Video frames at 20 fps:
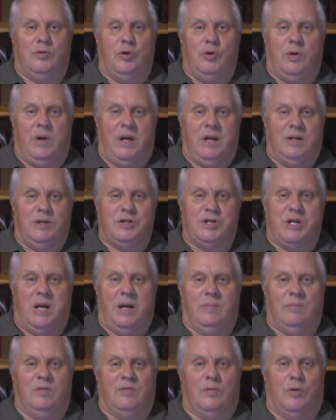King
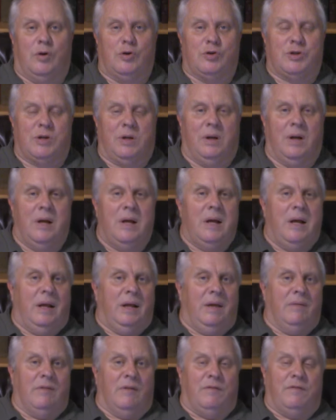James Version,
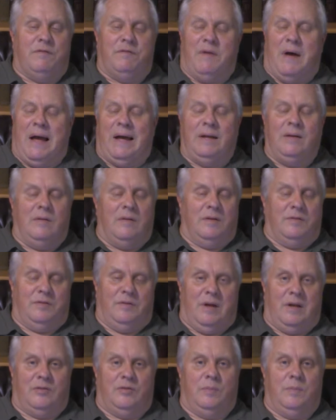give a final
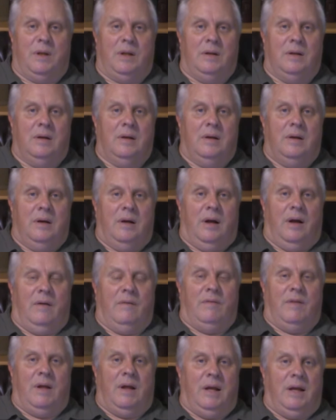assessment
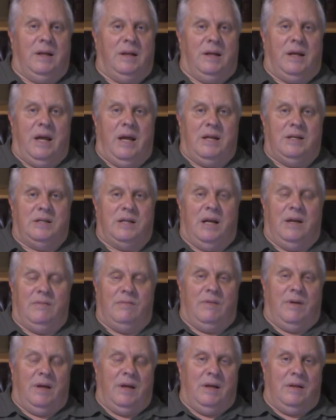of the
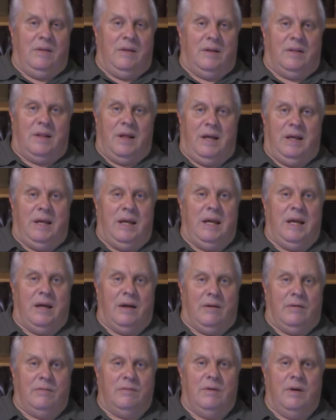NKJV that they
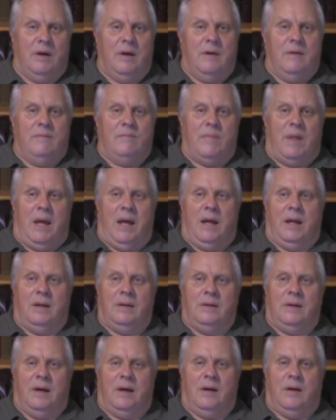give,
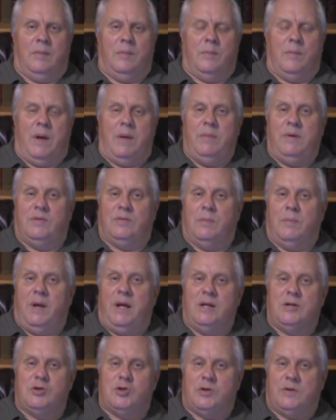and maybe some
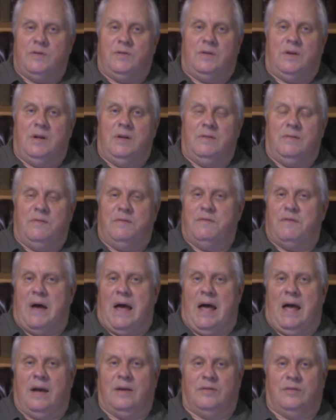interesting
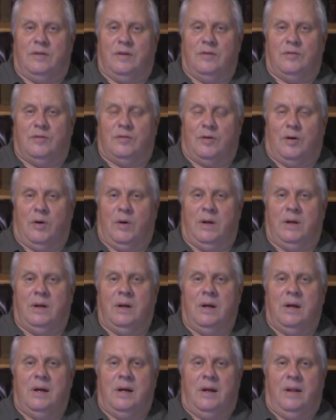facts concerning
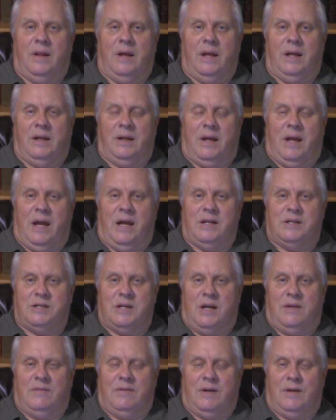the
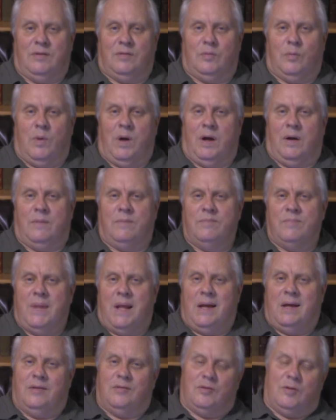NKJV as well.
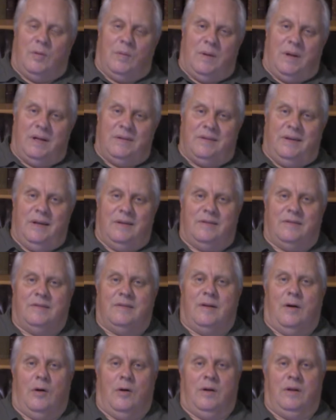So let's get
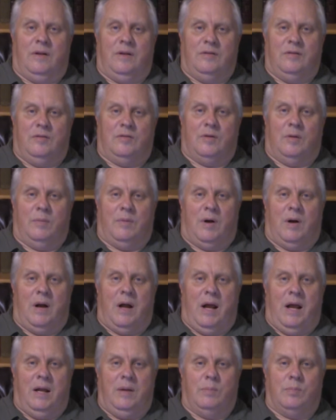started. This is from their
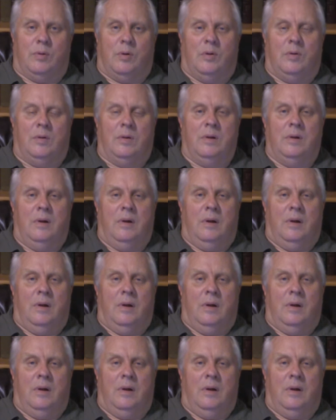April